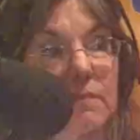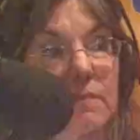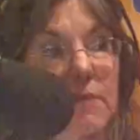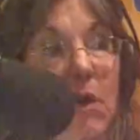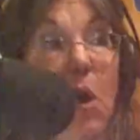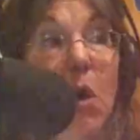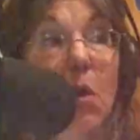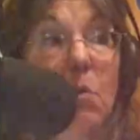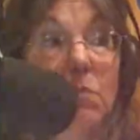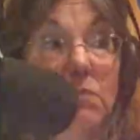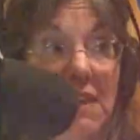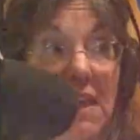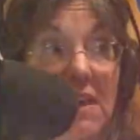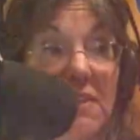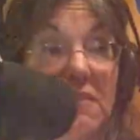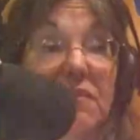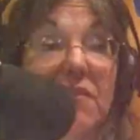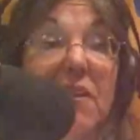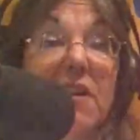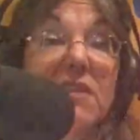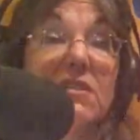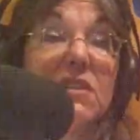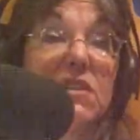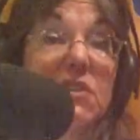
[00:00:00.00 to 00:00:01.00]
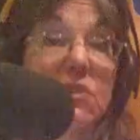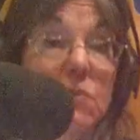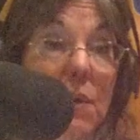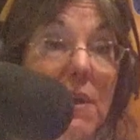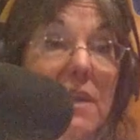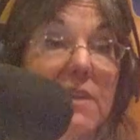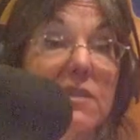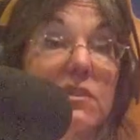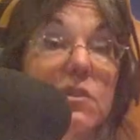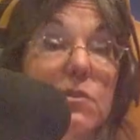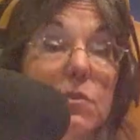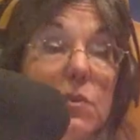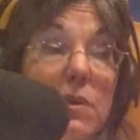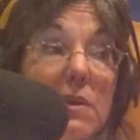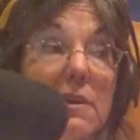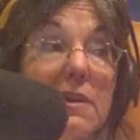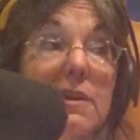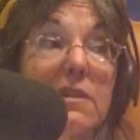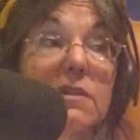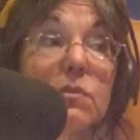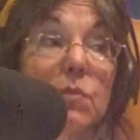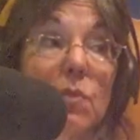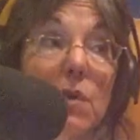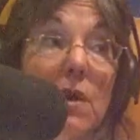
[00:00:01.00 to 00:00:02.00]
Home life finds its way into work
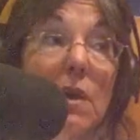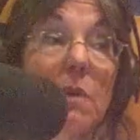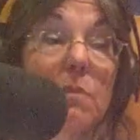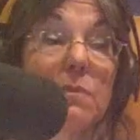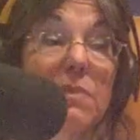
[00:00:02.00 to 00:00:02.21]
as well.